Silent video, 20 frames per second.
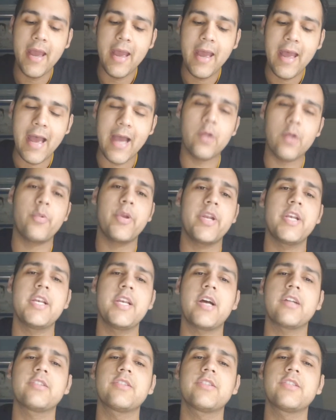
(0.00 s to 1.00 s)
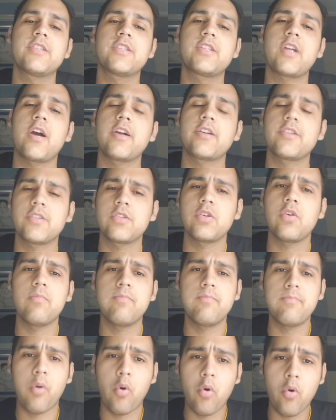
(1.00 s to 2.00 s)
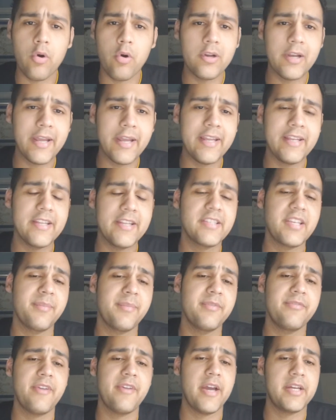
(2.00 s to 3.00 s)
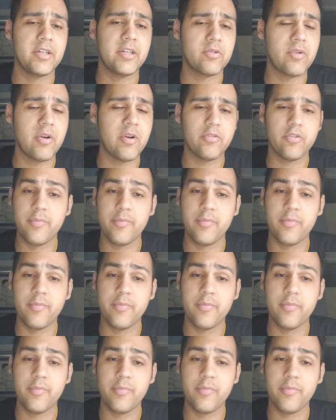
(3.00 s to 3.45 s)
had we not started so poorly in the semi-final round.